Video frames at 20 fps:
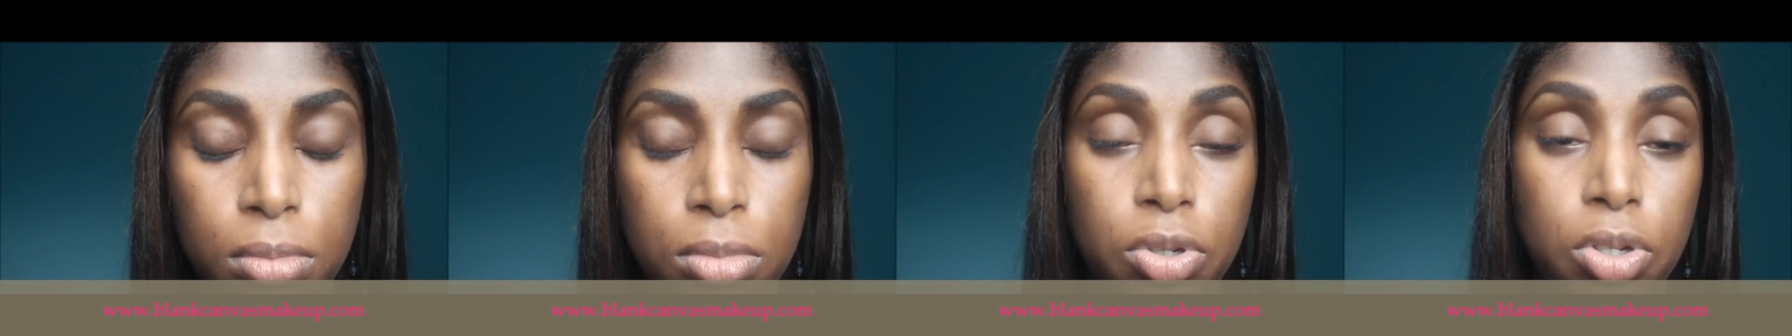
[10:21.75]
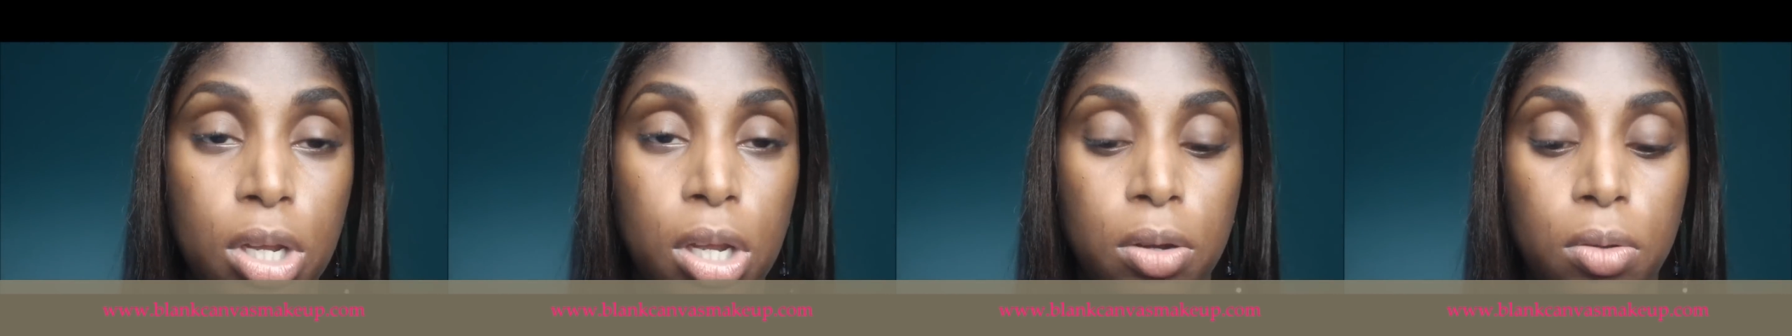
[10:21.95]

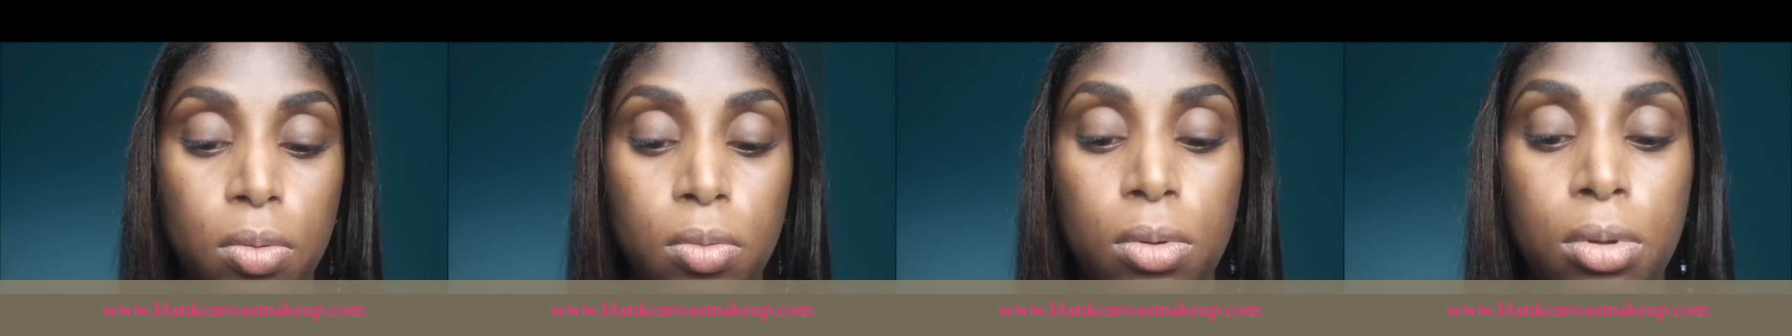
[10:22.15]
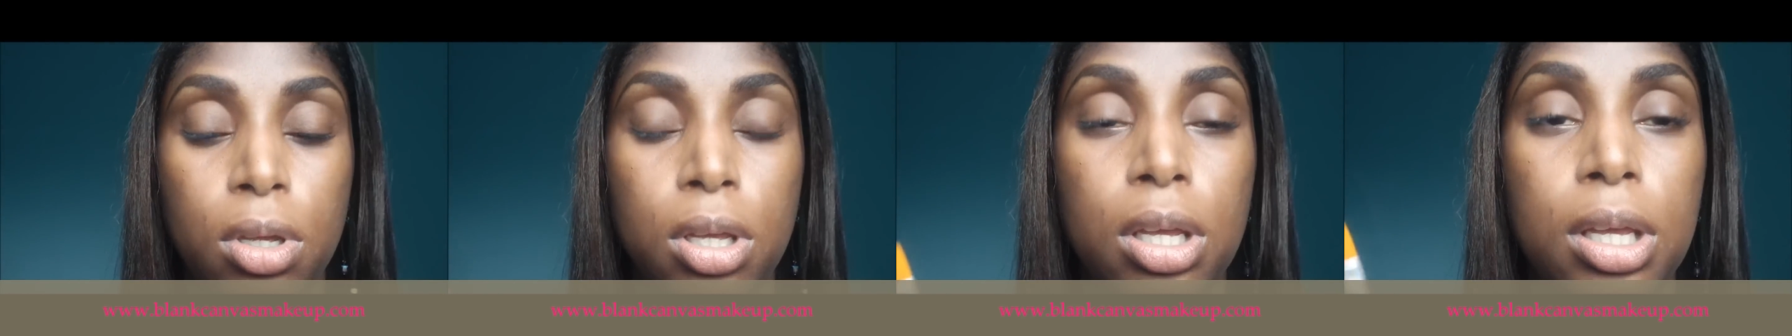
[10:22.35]
shadow.
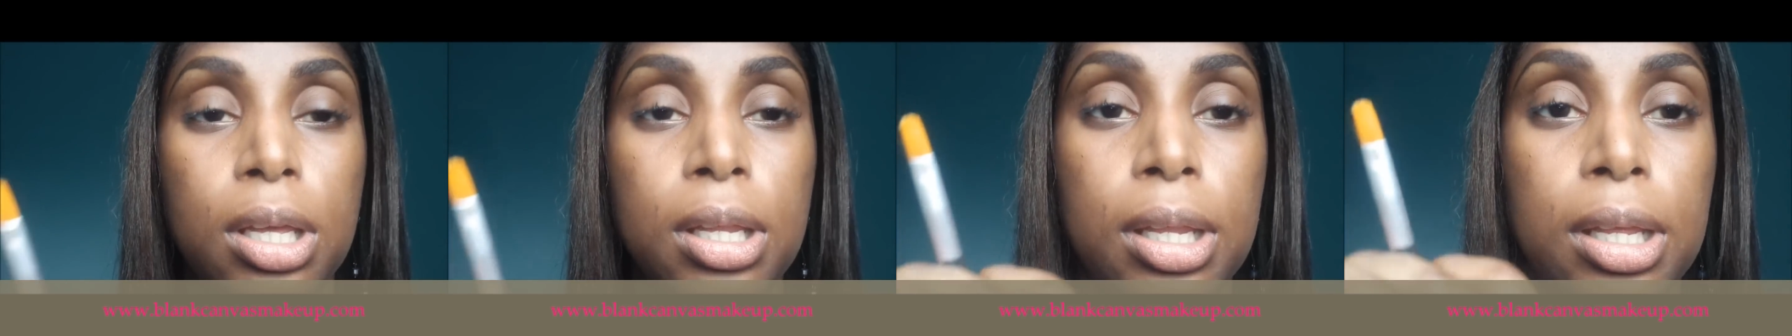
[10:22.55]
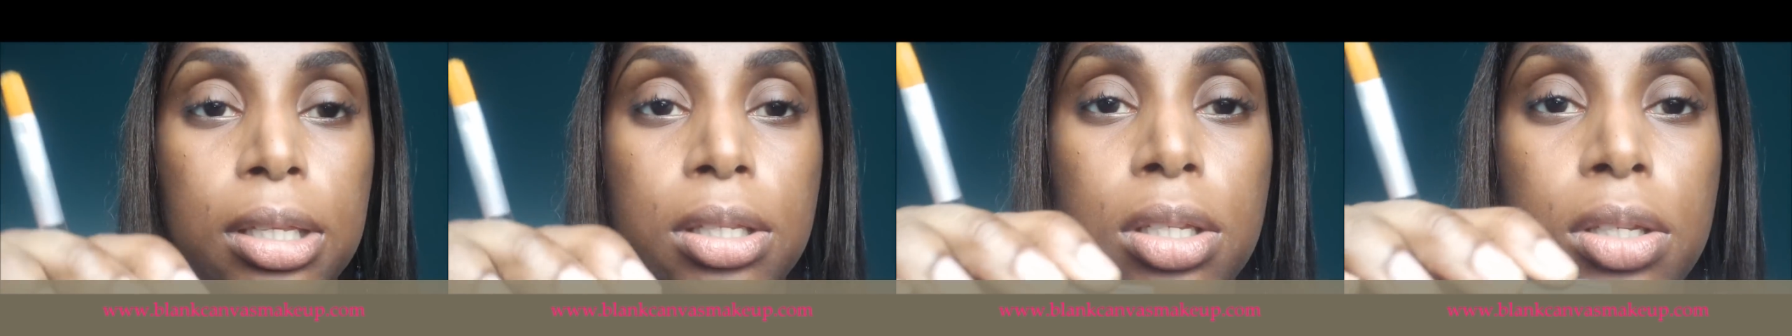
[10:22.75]
I
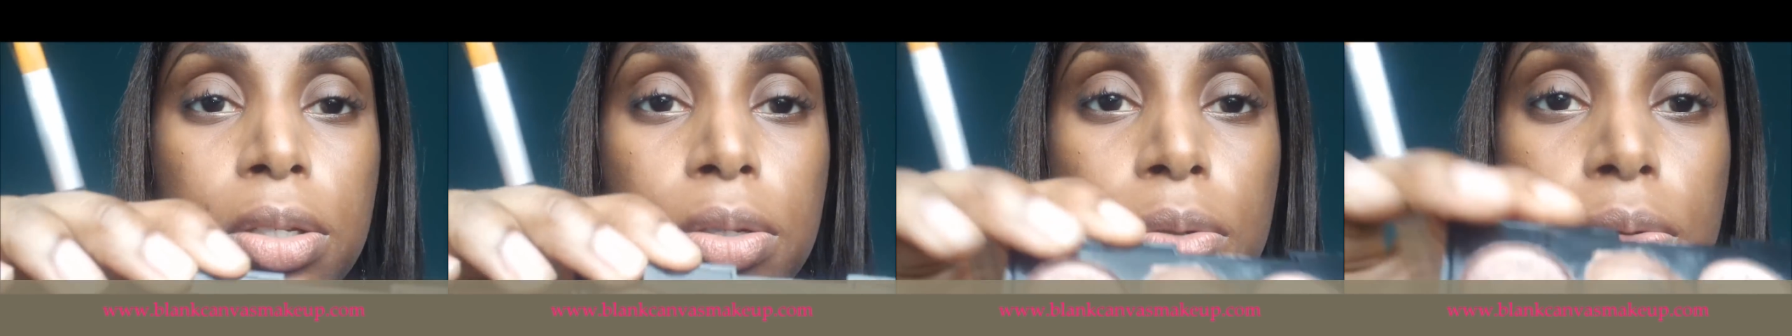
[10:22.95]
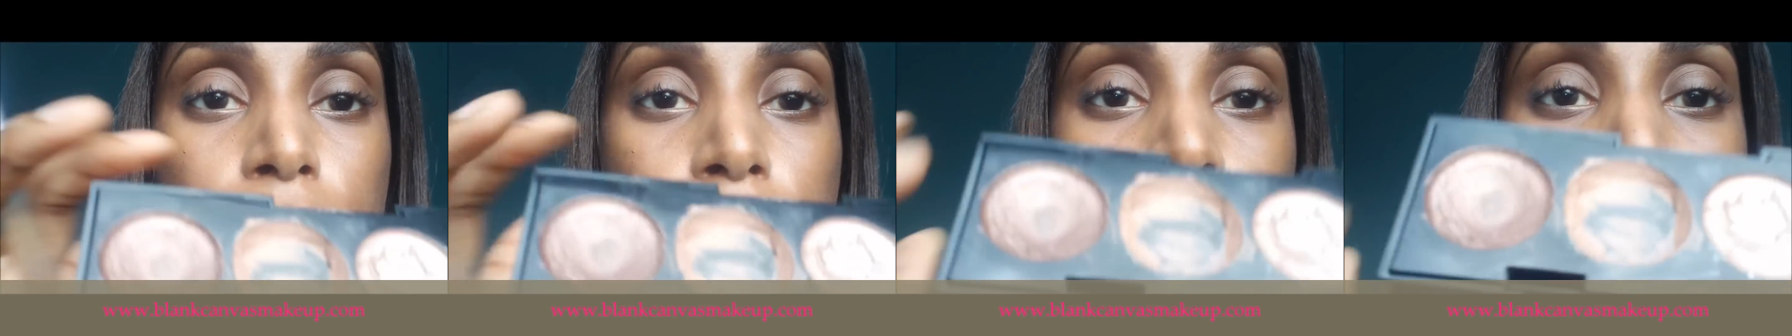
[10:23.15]
like to
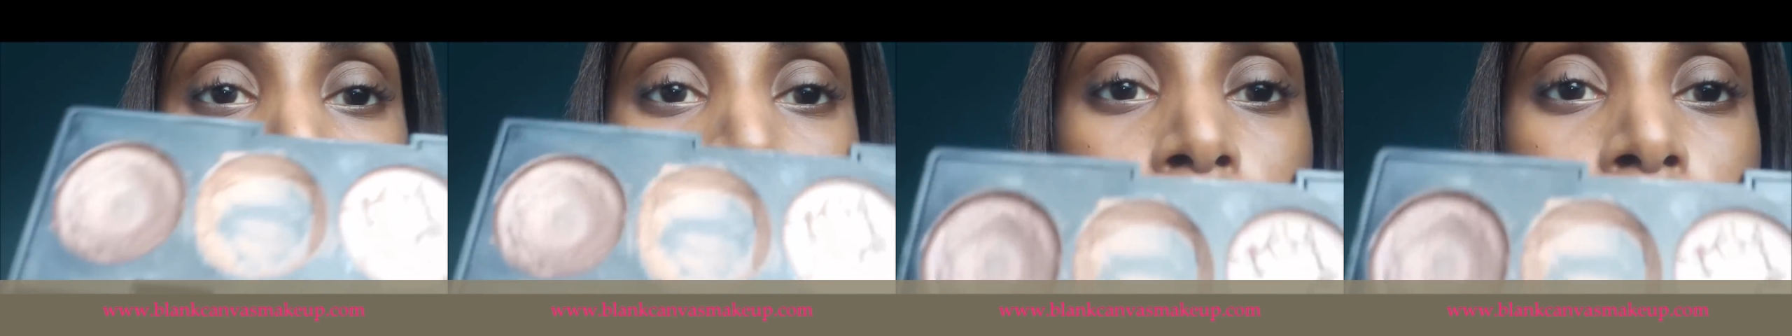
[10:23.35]
use,